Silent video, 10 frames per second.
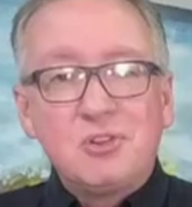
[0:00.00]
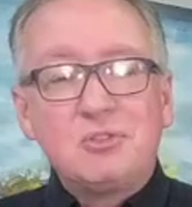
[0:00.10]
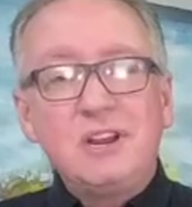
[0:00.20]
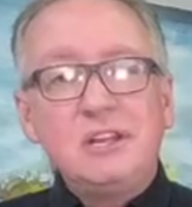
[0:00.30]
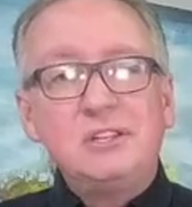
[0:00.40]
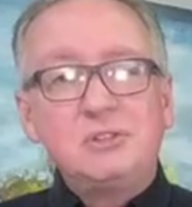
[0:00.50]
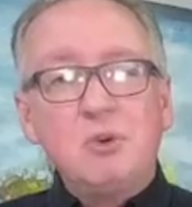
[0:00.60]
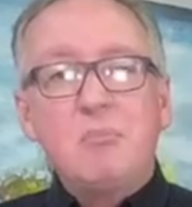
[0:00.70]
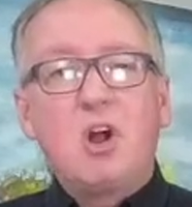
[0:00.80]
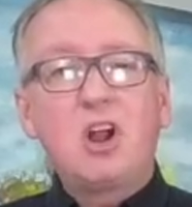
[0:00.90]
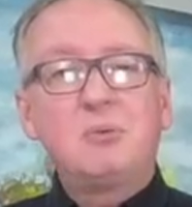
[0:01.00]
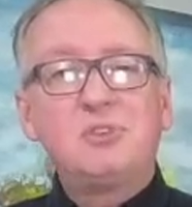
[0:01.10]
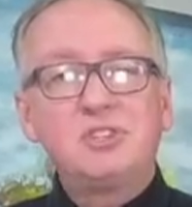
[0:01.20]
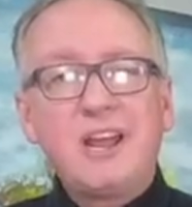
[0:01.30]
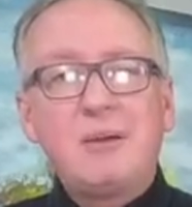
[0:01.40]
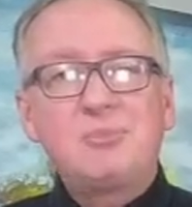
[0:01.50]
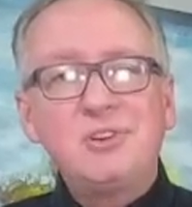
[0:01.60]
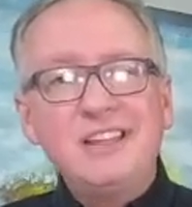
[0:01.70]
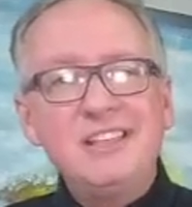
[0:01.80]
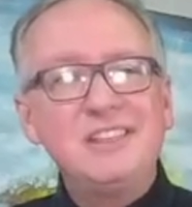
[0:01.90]
3 is a remarkable
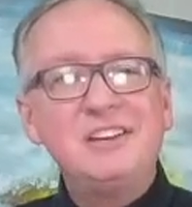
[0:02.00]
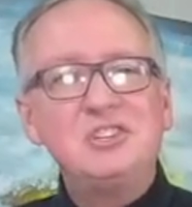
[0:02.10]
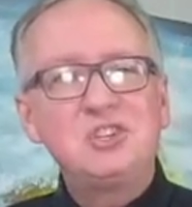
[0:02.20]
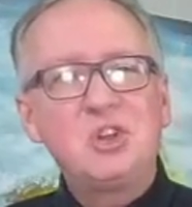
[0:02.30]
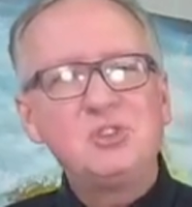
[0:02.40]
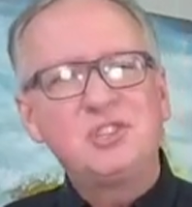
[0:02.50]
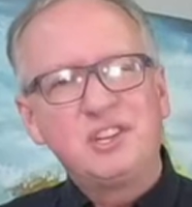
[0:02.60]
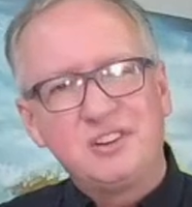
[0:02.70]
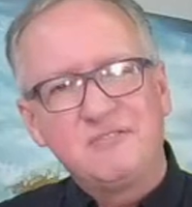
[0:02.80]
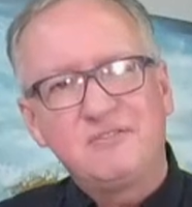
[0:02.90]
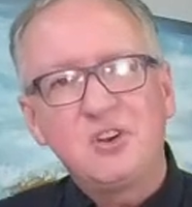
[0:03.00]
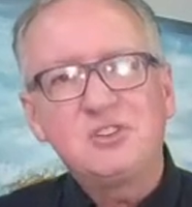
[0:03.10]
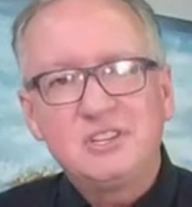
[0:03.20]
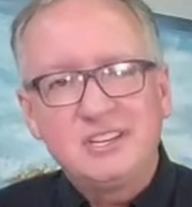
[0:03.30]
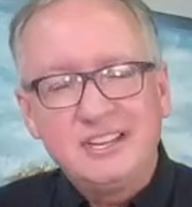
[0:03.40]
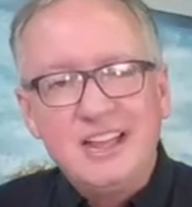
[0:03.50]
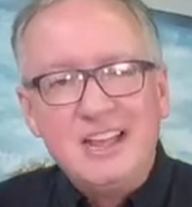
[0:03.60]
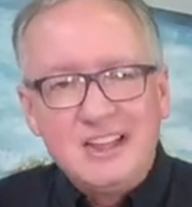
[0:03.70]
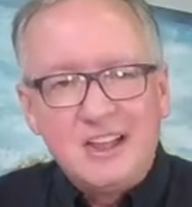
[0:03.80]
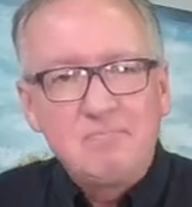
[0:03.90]
chapter in that it shows the diversity
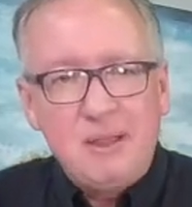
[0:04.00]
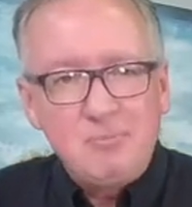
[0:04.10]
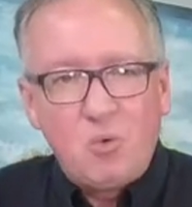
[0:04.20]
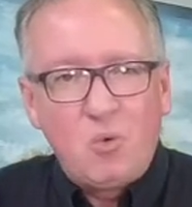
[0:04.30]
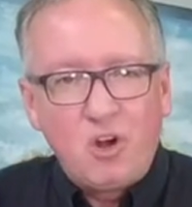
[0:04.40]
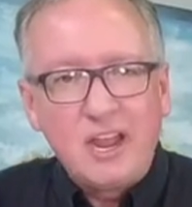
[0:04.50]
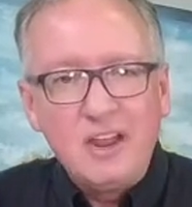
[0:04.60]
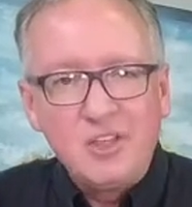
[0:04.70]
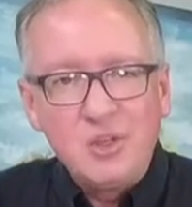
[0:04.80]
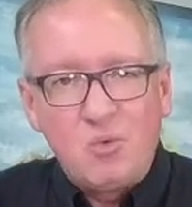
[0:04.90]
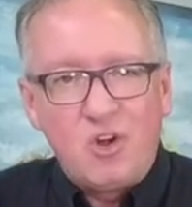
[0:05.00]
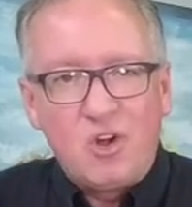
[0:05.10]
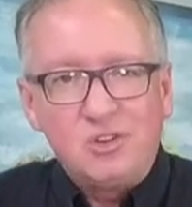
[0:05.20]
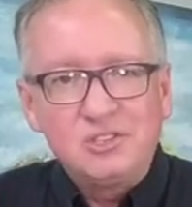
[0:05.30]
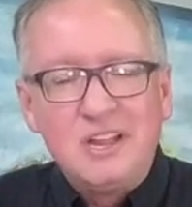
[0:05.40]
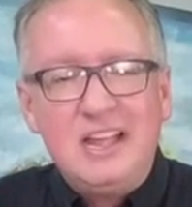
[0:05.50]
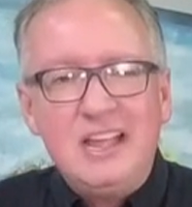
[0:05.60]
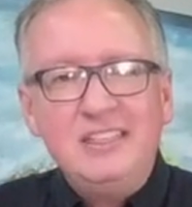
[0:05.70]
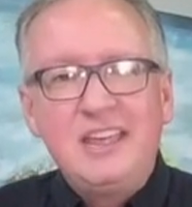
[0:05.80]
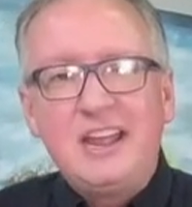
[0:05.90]
of people working on the walls.
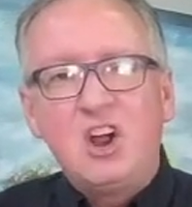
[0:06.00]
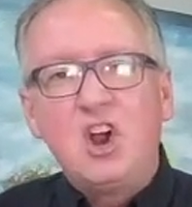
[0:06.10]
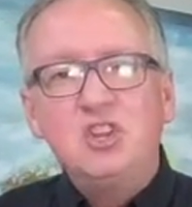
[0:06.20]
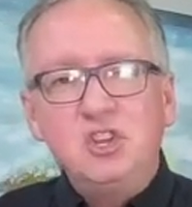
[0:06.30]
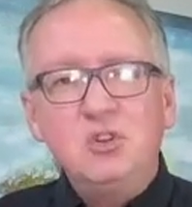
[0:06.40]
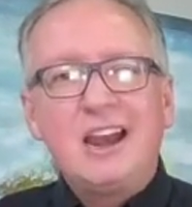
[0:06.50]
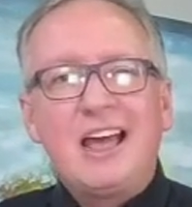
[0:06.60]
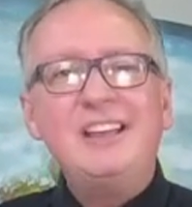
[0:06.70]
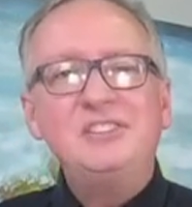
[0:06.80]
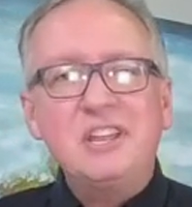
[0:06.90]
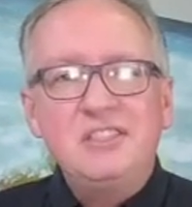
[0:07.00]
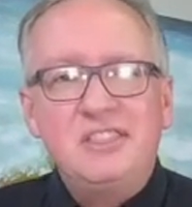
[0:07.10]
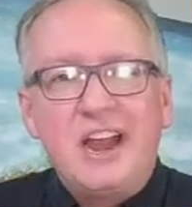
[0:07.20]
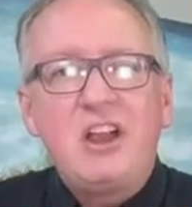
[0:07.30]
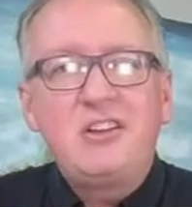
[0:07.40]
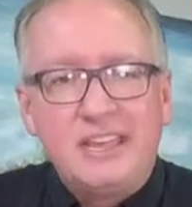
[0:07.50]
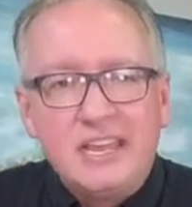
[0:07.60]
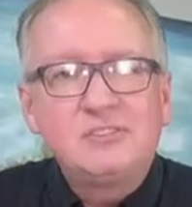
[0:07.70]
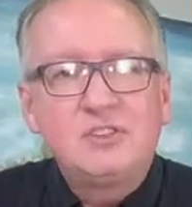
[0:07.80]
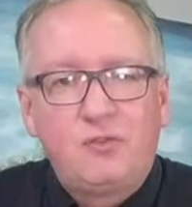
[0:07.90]
They are utilizing their
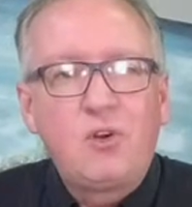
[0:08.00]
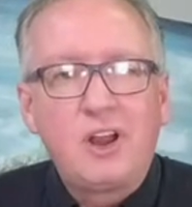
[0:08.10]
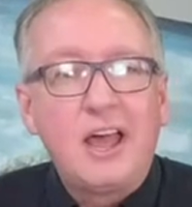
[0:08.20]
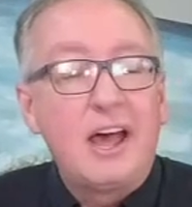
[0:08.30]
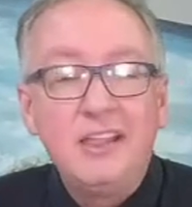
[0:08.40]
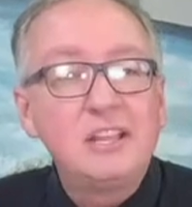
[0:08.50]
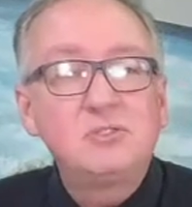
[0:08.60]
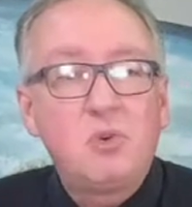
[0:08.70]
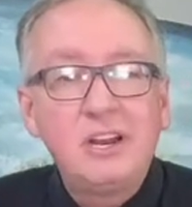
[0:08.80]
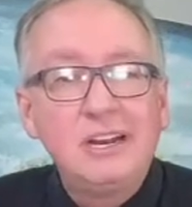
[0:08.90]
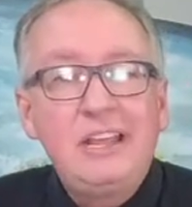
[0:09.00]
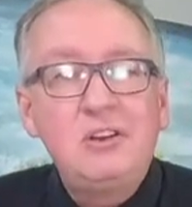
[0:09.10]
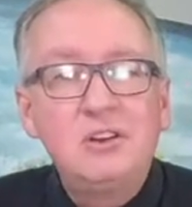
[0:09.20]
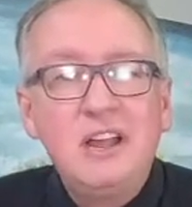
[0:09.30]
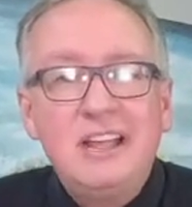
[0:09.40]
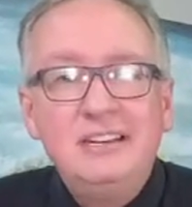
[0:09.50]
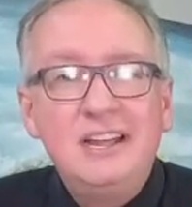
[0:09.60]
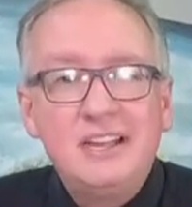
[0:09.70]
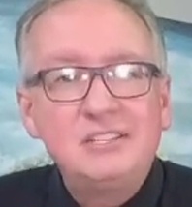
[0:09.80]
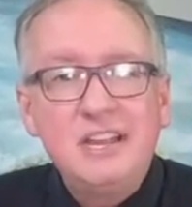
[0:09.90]
gifts for God. And that's what a leader
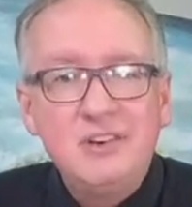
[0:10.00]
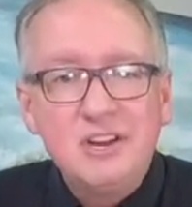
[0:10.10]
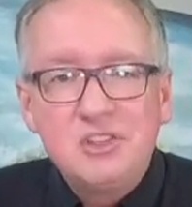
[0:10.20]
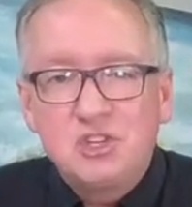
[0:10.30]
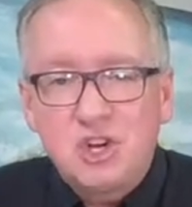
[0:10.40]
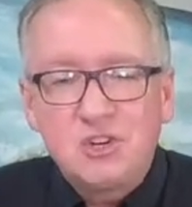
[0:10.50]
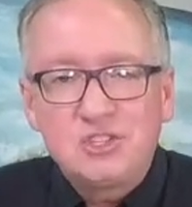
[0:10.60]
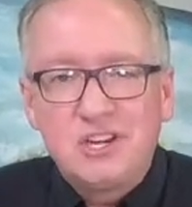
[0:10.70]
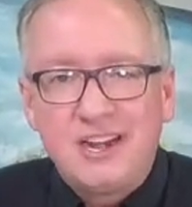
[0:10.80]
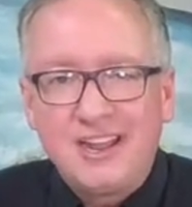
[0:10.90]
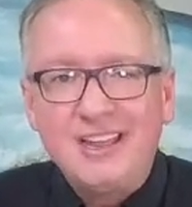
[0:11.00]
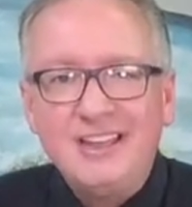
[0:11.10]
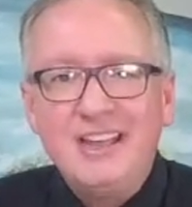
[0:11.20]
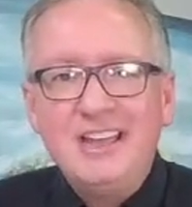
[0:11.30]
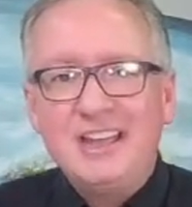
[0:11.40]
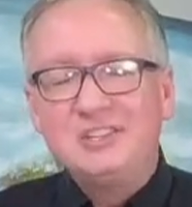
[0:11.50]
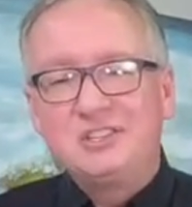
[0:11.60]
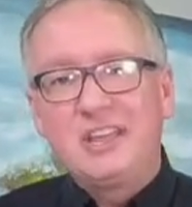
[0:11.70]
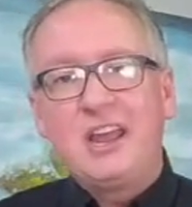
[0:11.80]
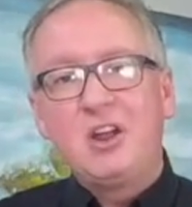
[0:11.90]
does even in the church today is
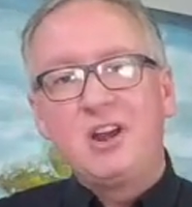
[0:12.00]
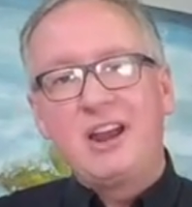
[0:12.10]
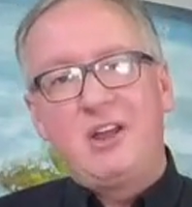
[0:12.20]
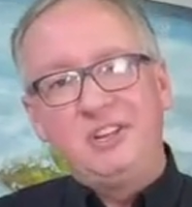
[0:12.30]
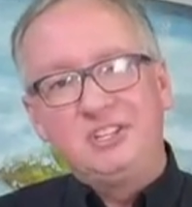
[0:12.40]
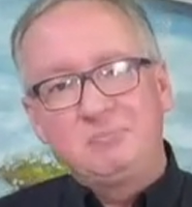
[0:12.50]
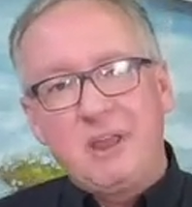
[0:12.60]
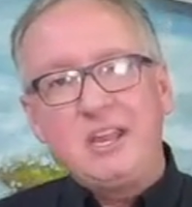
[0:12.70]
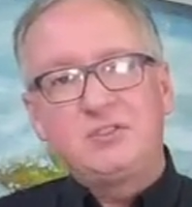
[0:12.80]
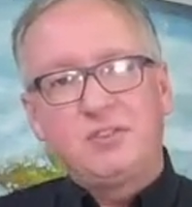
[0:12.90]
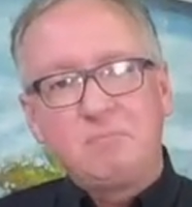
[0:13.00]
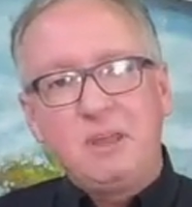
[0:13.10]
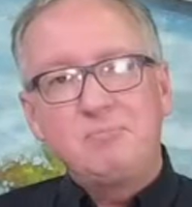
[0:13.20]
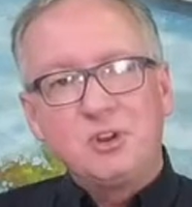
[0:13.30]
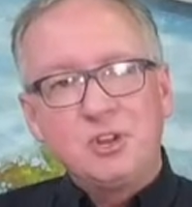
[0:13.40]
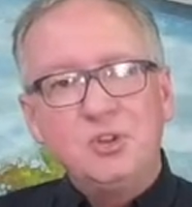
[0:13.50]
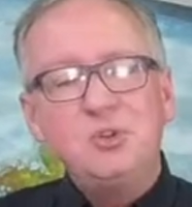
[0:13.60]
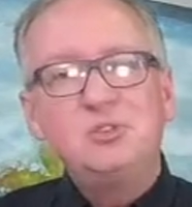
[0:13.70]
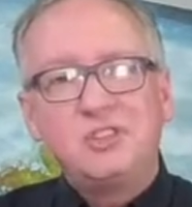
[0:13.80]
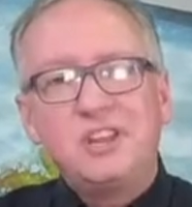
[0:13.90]
they are allowing space for people to
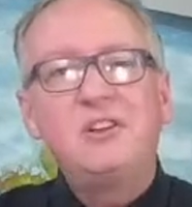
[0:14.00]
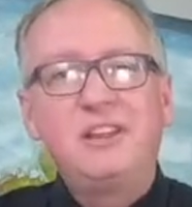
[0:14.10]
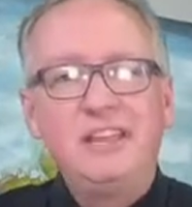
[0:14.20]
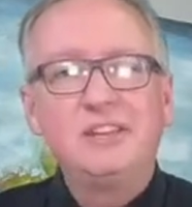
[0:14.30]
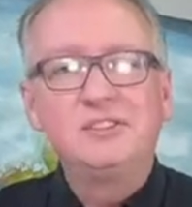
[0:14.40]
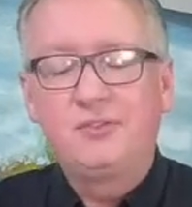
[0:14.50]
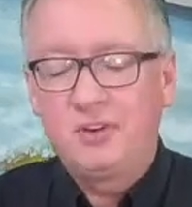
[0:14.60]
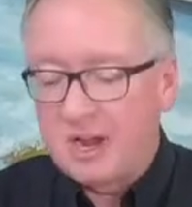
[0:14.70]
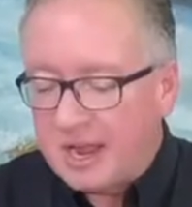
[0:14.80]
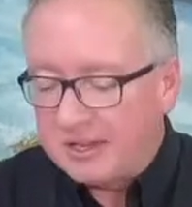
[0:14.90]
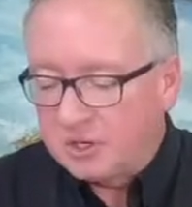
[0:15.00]
use their gifts for God's